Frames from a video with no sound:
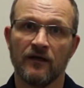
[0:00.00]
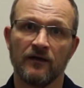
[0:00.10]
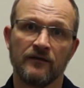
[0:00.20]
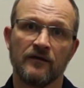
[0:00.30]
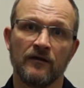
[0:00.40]

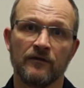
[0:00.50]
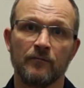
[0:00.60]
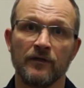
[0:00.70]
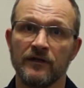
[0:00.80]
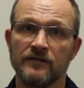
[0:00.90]
the color
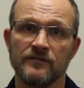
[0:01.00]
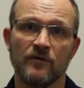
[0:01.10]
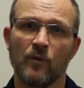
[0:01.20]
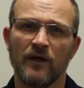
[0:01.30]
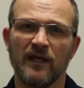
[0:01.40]
bleeds. You
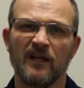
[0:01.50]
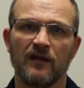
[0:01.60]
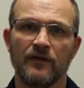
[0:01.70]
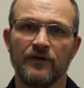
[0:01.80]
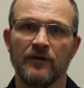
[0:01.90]
don't want to get it
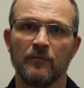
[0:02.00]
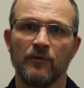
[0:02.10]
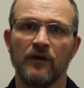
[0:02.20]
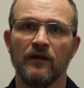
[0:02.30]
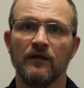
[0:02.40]
on your
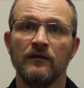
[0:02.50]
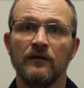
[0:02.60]
umbrella.